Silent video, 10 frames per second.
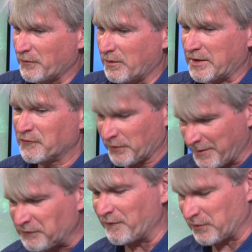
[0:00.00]
so I consider
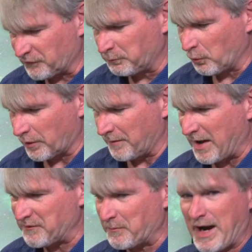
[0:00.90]
myself an explorer. I'm
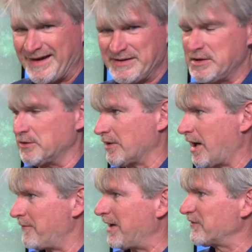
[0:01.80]
not the pioneer.
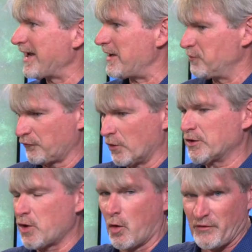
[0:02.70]
I'm not the guy who's going
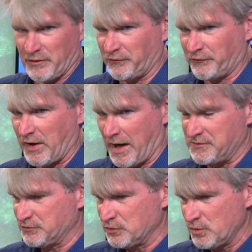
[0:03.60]
to go there and stay. I
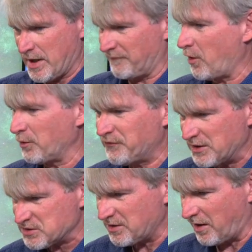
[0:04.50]
do have no
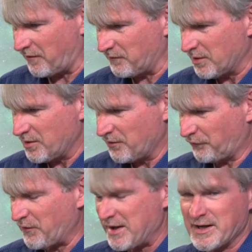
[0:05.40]
intention of
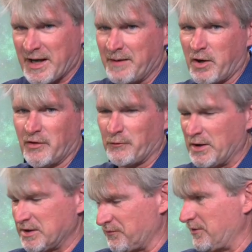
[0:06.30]
staying on Mars
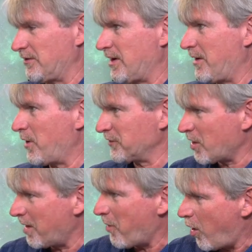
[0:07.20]
when I get there. I want to
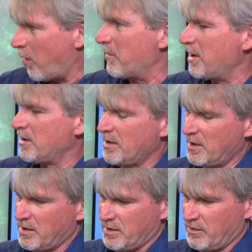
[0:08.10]
come home.
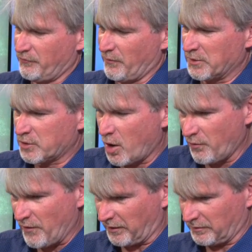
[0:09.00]
So I'm going to
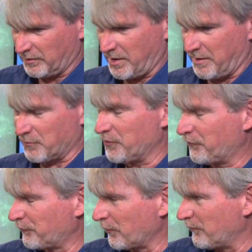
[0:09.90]
go there. I'm going
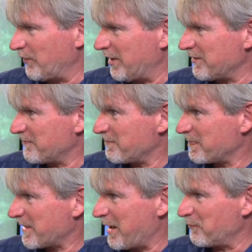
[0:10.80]
to survey.
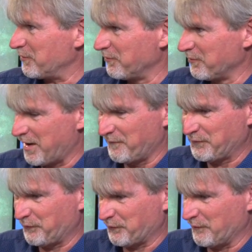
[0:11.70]
I would love
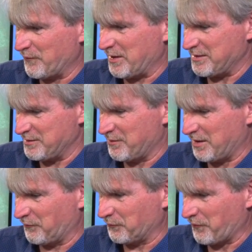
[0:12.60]
to survey
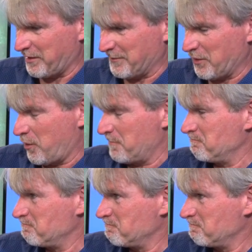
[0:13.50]
Elon's retirement home.